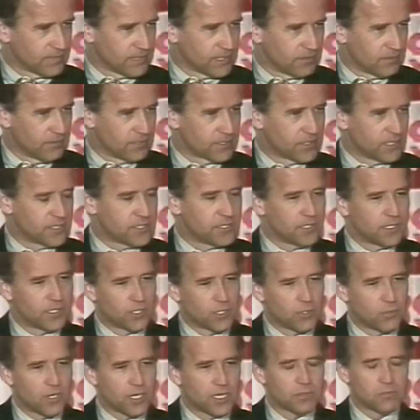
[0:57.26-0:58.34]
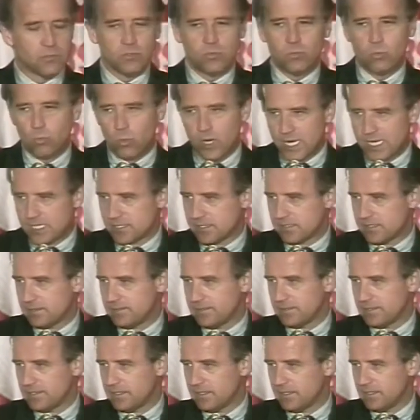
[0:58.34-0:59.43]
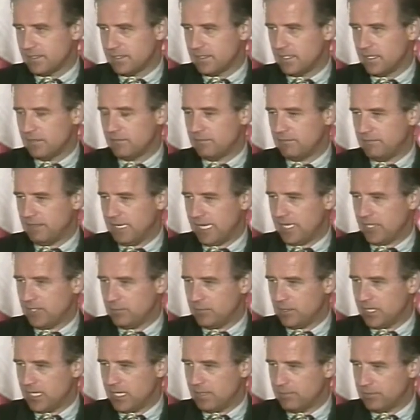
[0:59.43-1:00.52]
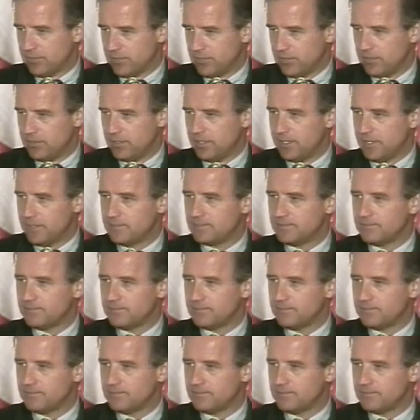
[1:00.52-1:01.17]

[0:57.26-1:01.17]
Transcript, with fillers: was such an incredible waste of a valuable opportunity.